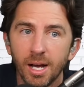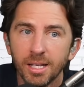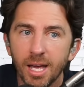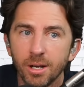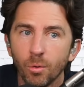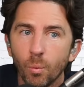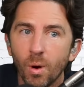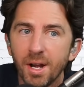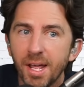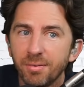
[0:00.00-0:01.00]
again,
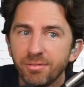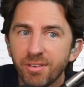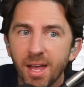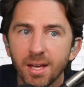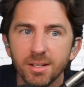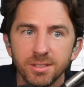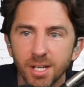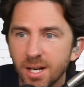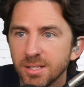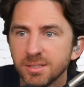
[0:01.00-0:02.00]
what a fan
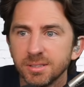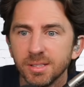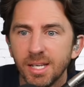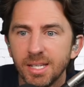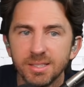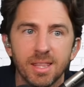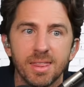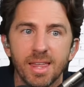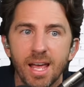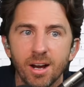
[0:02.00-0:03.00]
does is
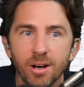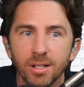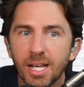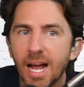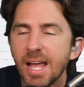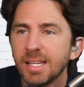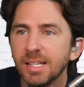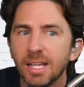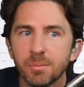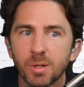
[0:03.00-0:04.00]
their, like I,
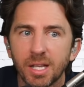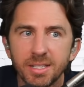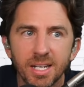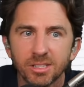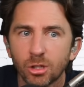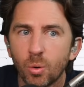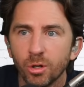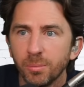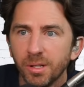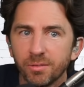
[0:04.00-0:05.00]
like Clayton has a
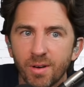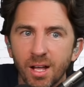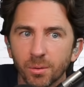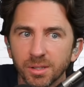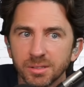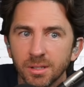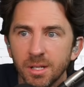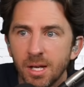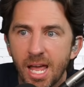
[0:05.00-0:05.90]
quarter million followers.